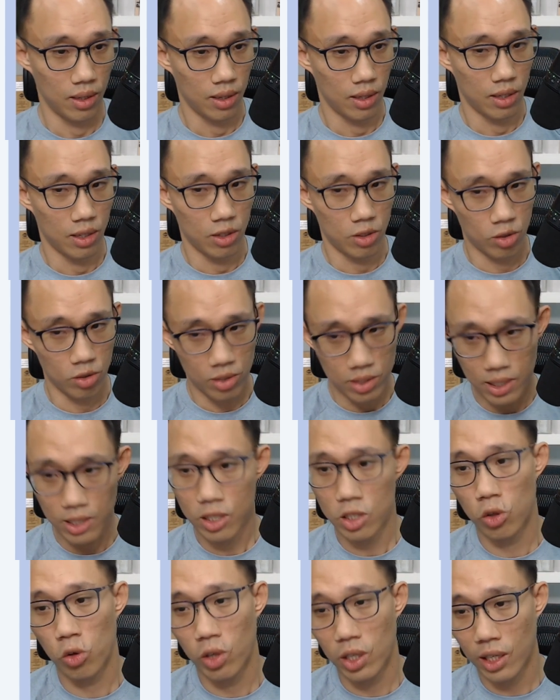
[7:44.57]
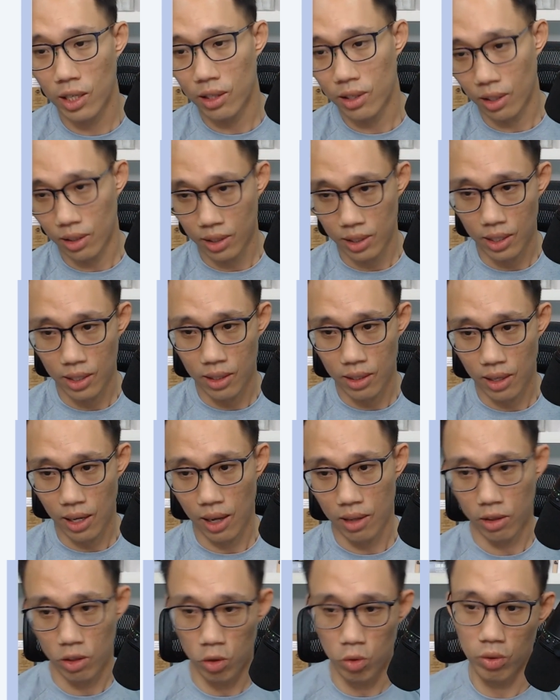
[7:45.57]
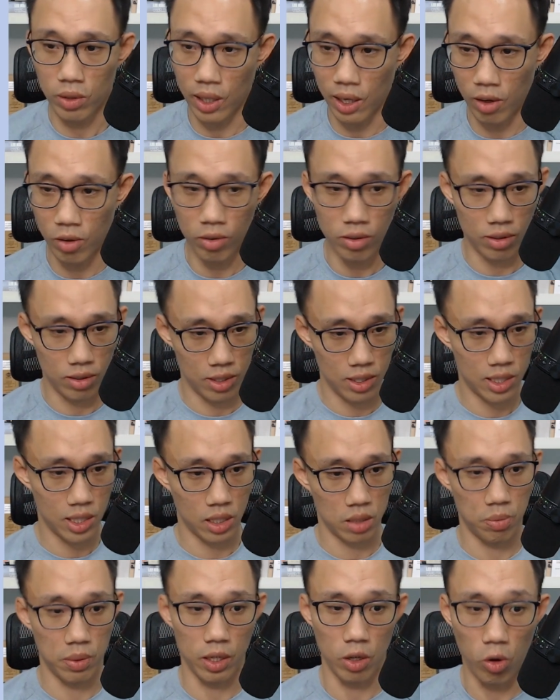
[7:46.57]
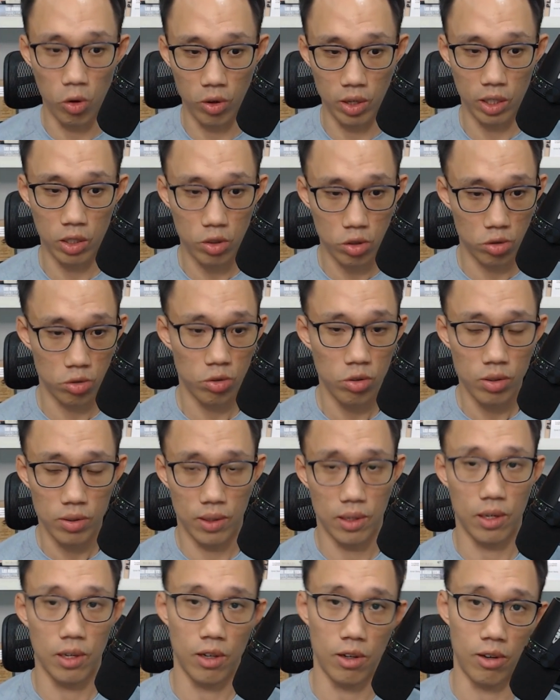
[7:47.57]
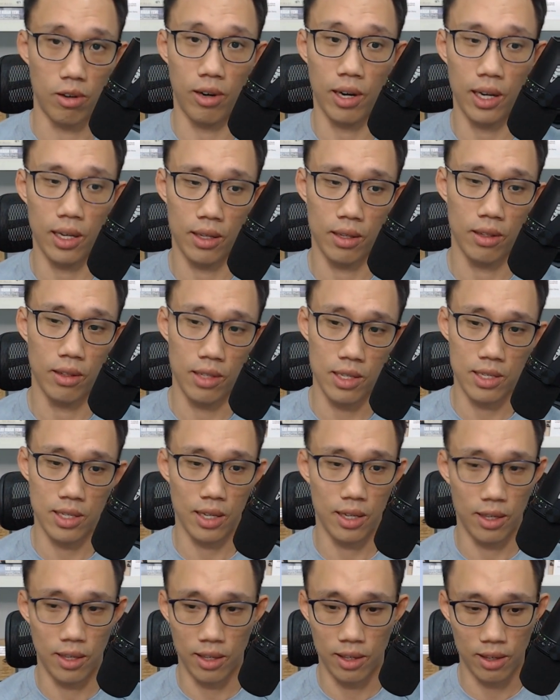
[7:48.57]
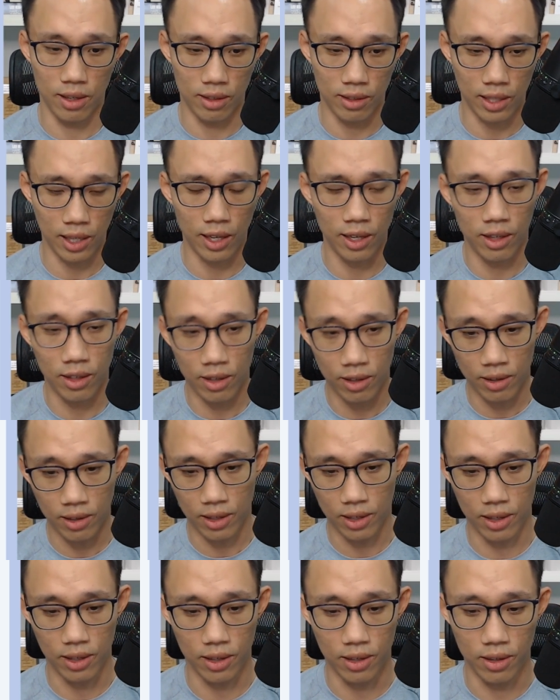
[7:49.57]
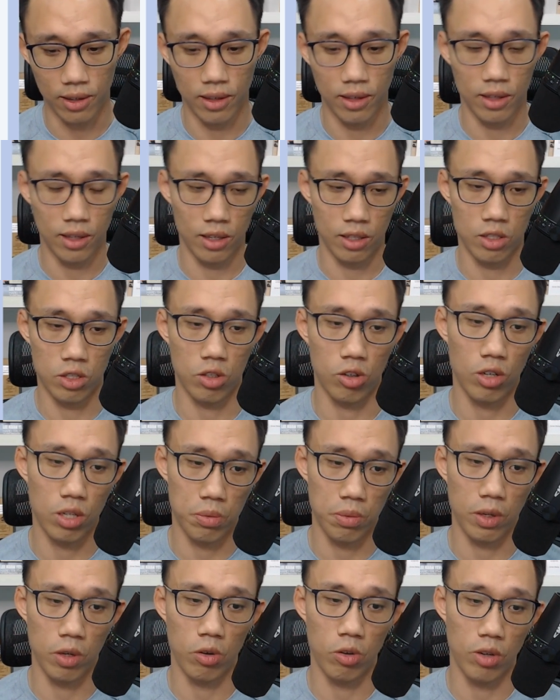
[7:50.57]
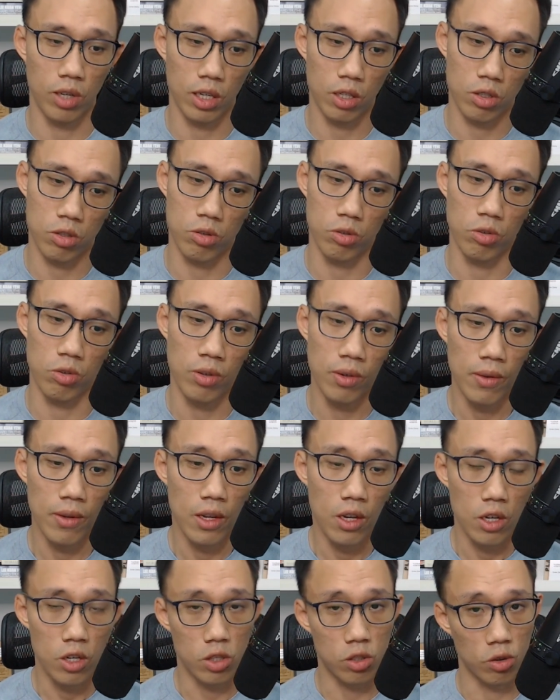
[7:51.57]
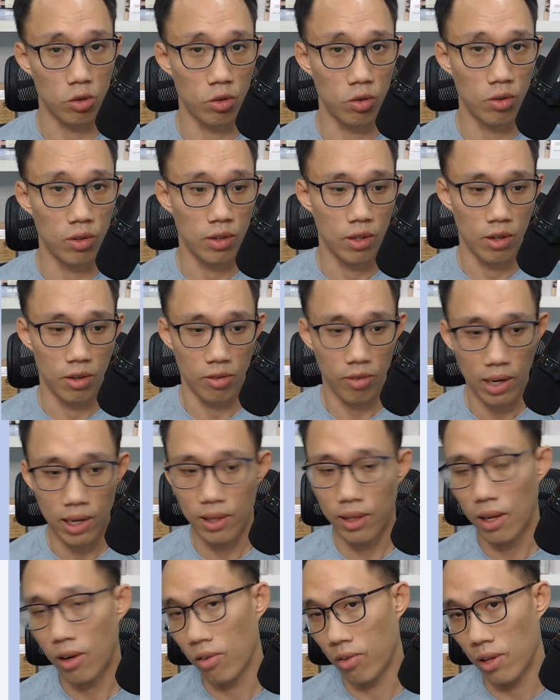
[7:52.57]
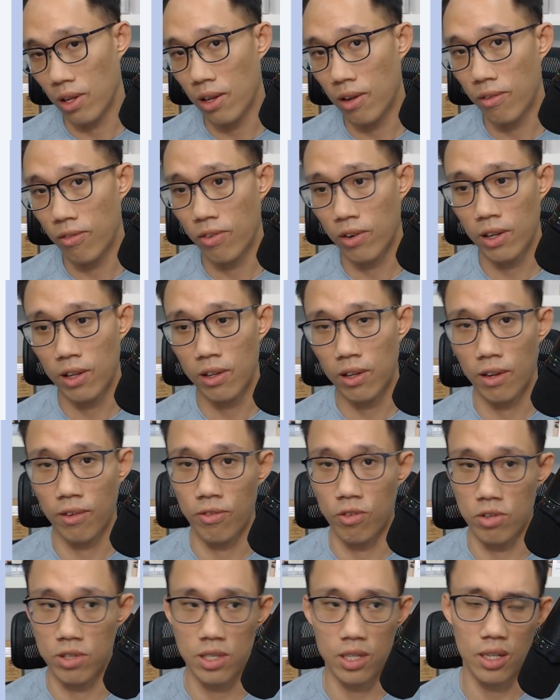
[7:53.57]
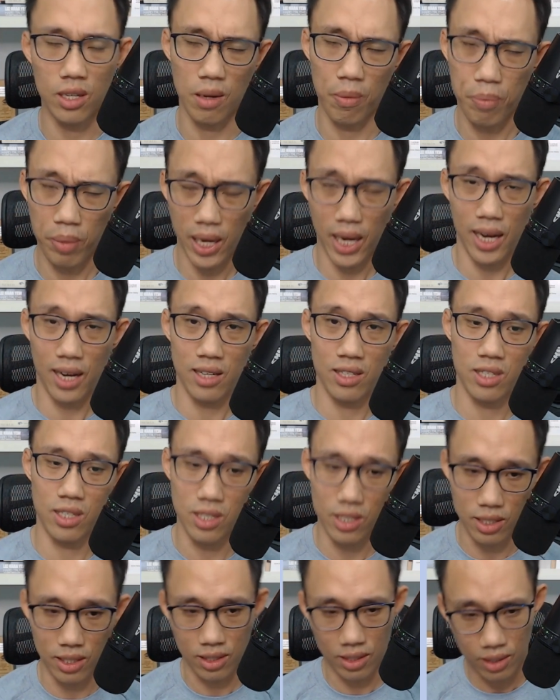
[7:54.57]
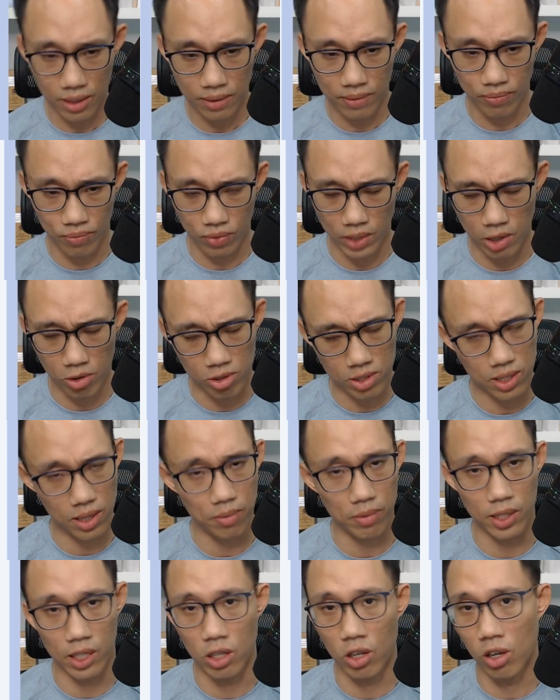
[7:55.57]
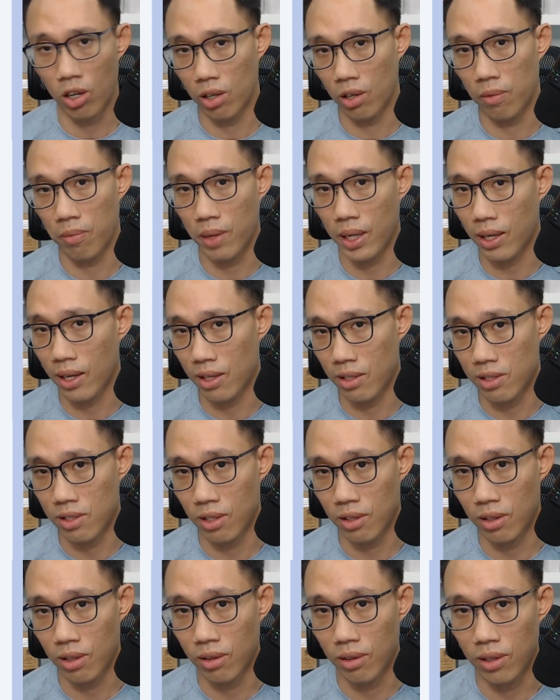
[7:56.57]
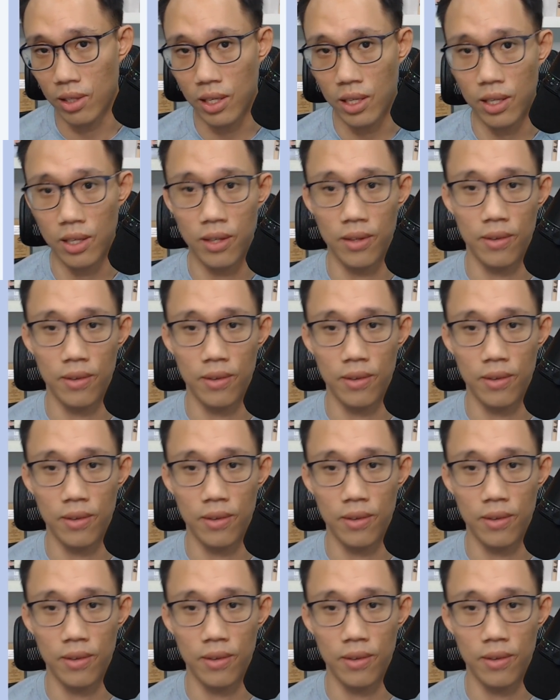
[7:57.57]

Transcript: So since 2013 until now, this has been holding true. All right, this entire story has been holding true. So right now, even if you see in the past year, there was some economic uncertainty.